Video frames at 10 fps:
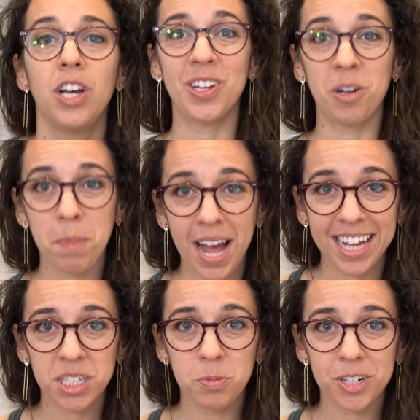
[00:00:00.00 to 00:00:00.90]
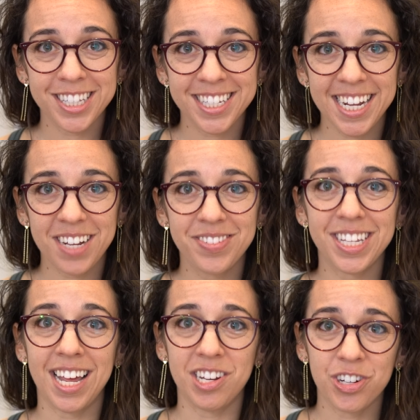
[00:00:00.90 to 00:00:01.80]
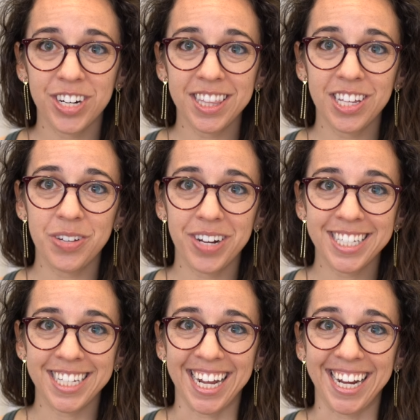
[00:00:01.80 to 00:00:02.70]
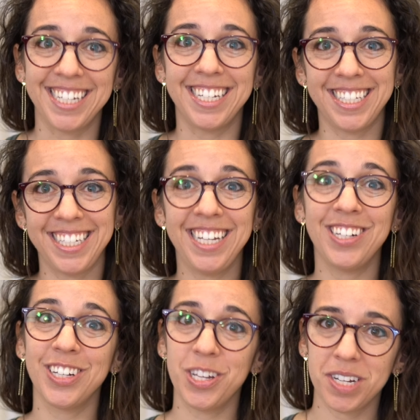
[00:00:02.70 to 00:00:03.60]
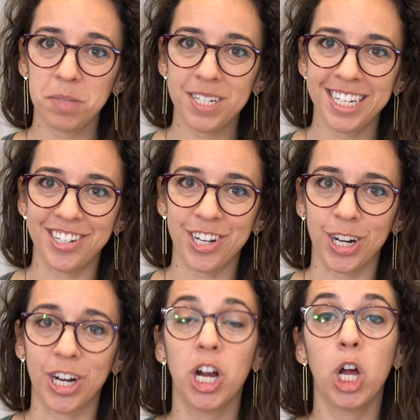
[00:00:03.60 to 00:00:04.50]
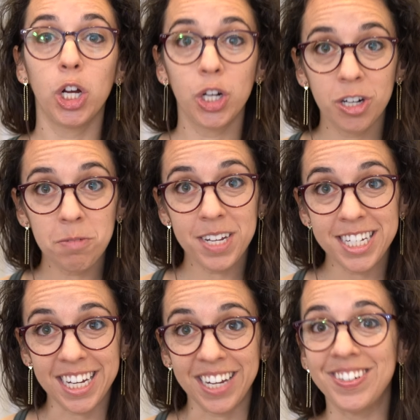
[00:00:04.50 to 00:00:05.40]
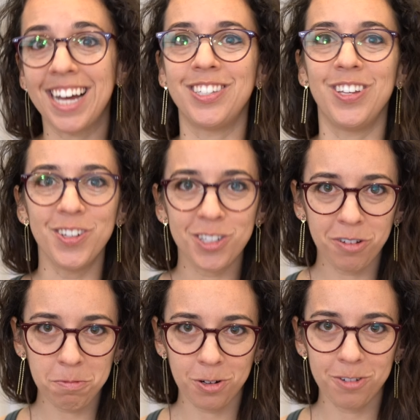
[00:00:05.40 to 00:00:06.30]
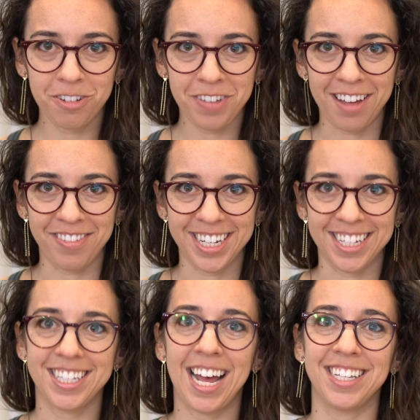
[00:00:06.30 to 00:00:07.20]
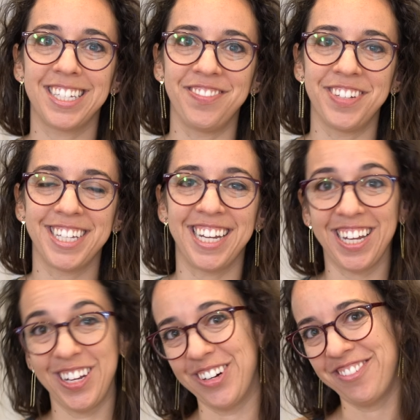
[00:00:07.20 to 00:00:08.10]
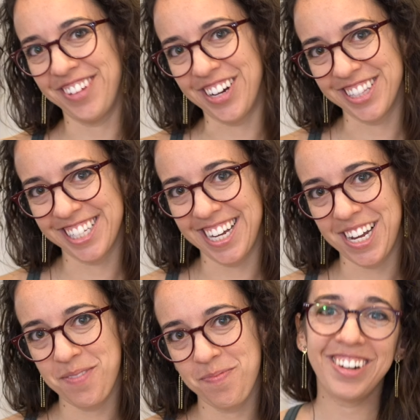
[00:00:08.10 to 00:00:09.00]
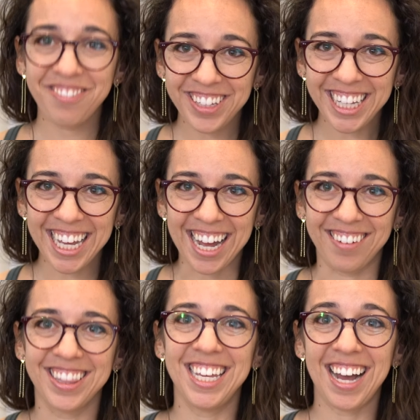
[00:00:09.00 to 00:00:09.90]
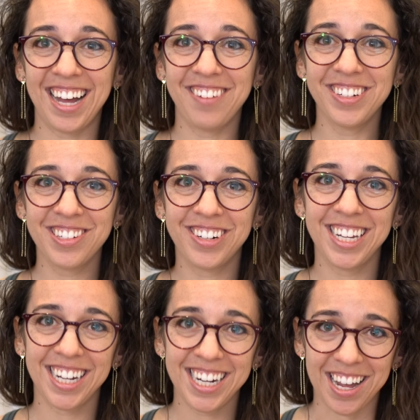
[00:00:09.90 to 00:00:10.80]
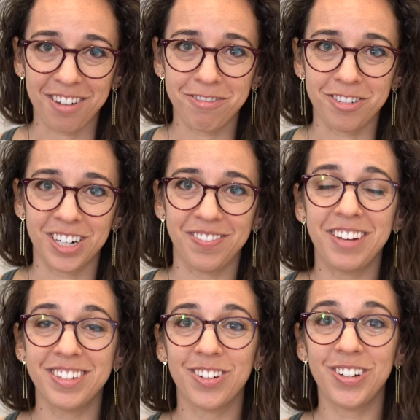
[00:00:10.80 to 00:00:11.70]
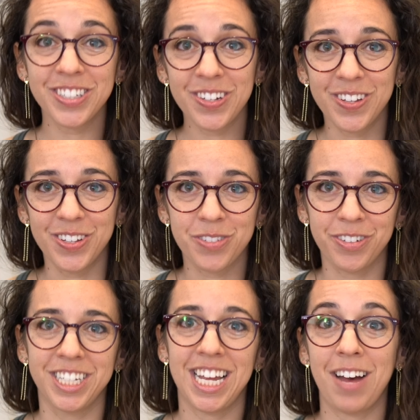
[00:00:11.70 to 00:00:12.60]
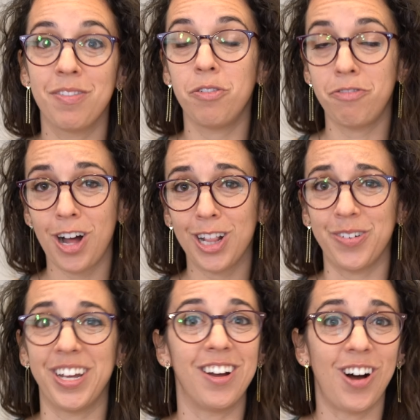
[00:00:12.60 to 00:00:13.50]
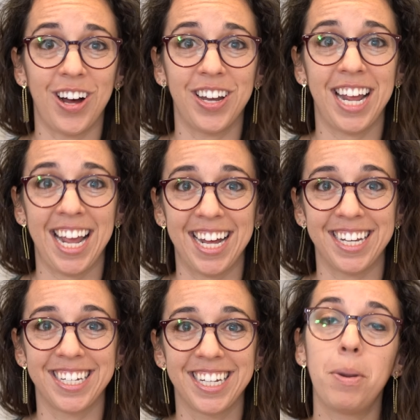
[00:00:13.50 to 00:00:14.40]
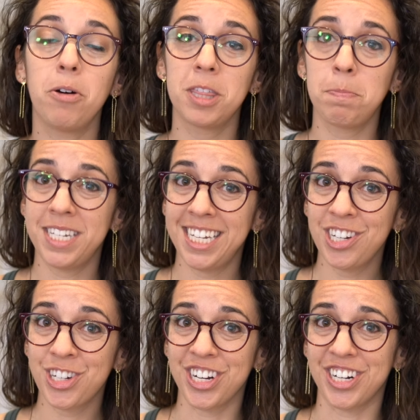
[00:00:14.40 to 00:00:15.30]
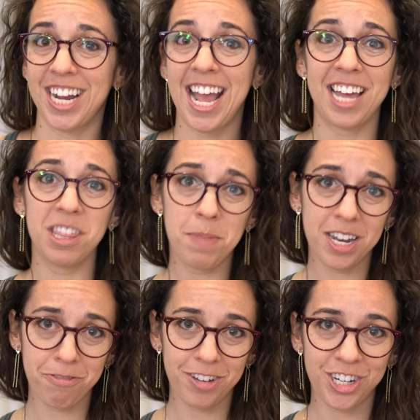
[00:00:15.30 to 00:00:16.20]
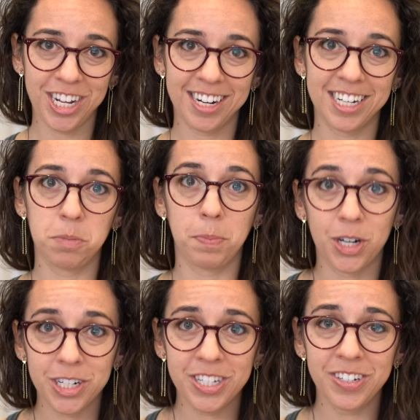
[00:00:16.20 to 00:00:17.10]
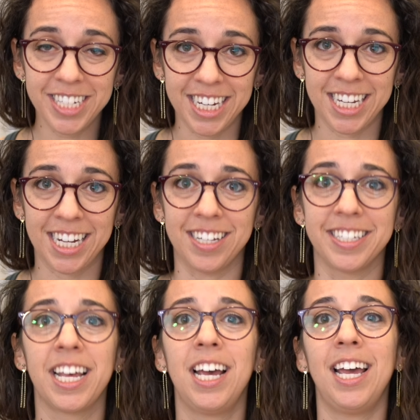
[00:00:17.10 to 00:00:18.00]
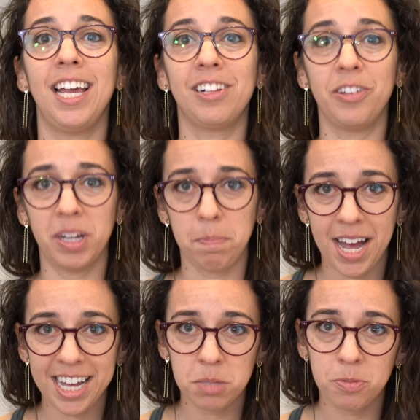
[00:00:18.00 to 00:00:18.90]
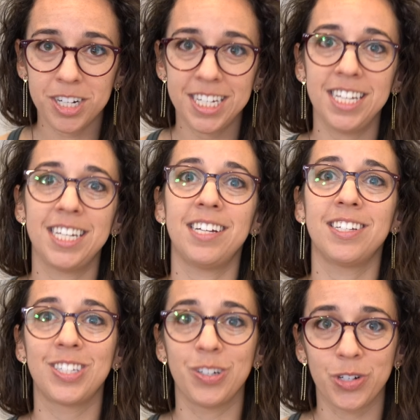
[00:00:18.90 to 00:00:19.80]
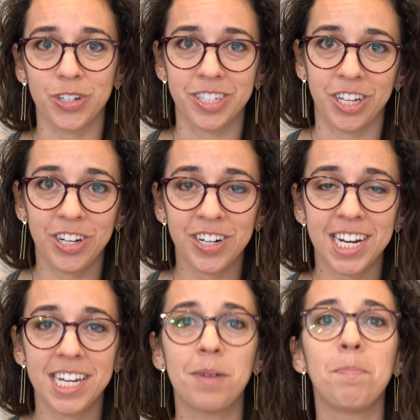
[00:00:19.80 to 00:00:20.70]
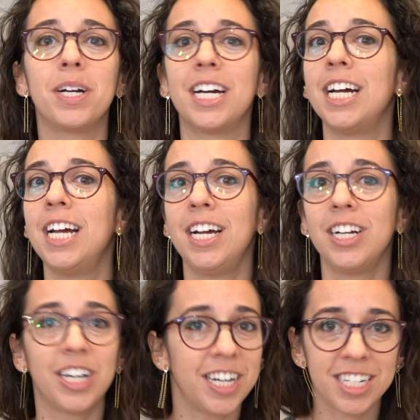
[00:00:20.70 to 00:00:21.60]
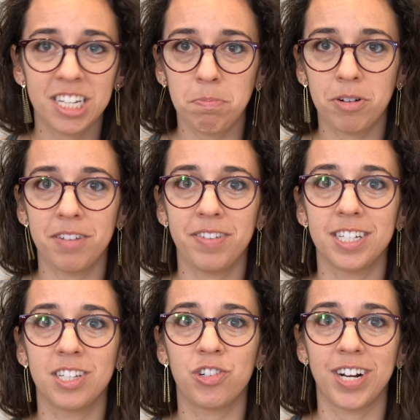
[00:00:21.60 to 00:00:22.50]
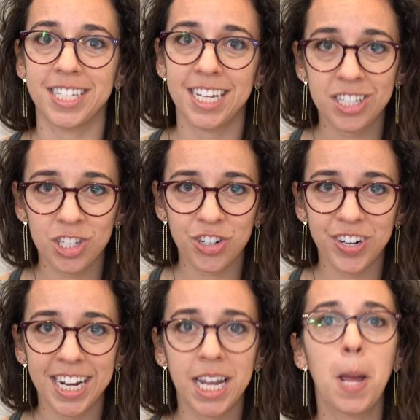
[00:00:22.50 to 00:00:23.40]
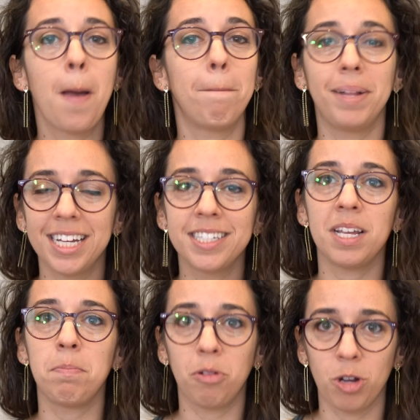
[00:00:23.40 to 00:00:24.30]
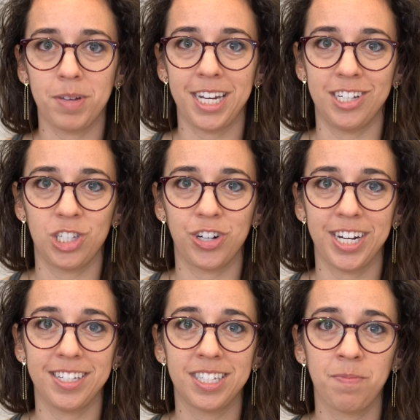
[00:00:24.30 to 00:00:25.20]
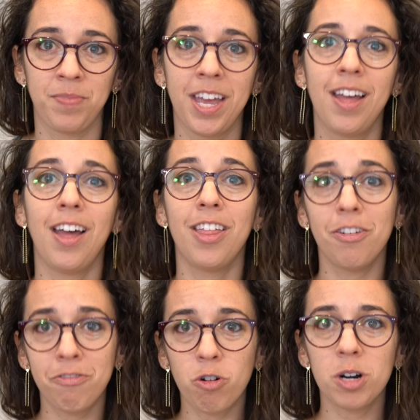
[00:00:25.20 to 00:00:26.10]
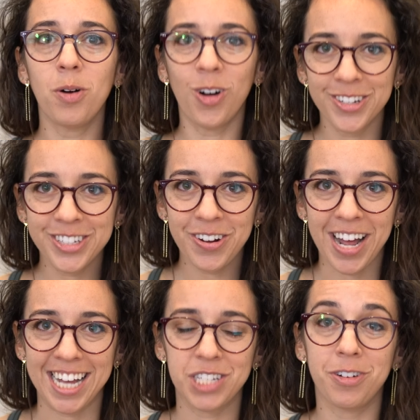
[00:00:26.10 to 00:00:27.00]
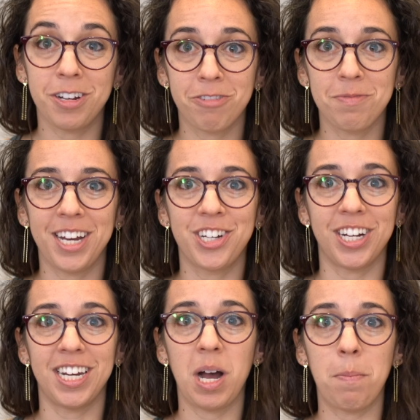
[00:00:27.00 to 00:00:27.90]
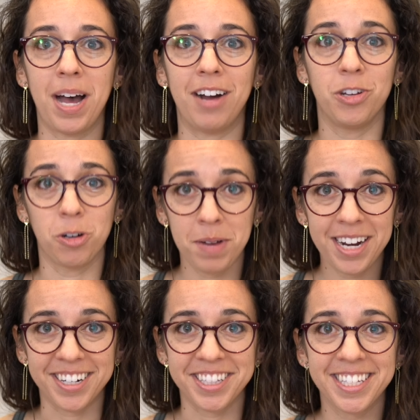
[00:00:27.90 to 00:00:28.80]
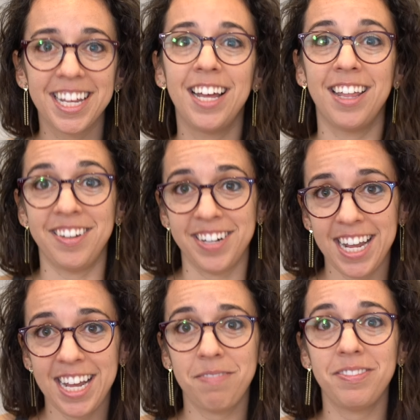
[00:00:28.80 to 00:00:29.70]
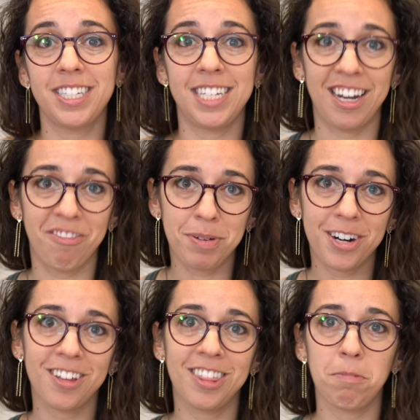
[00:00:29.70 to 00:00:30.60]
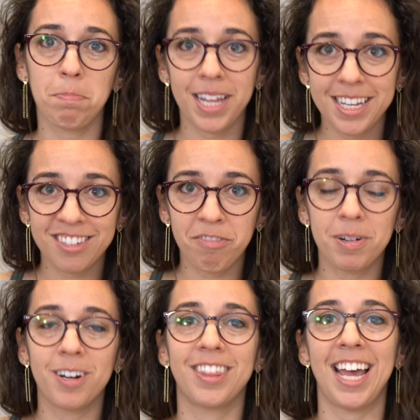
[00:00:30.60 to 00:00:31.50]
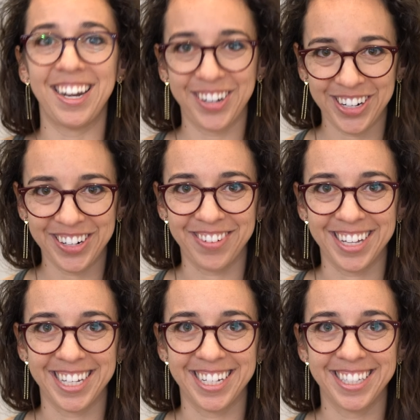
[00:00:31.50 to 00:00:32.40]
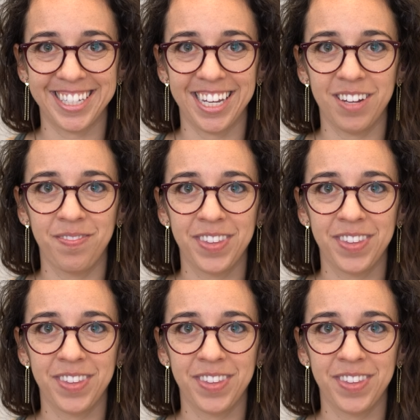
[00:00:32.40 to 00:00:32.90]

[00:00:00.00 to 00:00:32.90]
Your passport stamps entering the USA to see your U.S. petitioner could be deemed as useful proof of evidence as to visiting your fiancé. When filling out the I-129F form, it was also useful to have the following on hand: both the petitioner and the beneficiary's personal details, including passport details, social security number, current and previous address history, plus employment histories. The form also asks for information about your parents, their names, date of birth, place of birth, and current residency.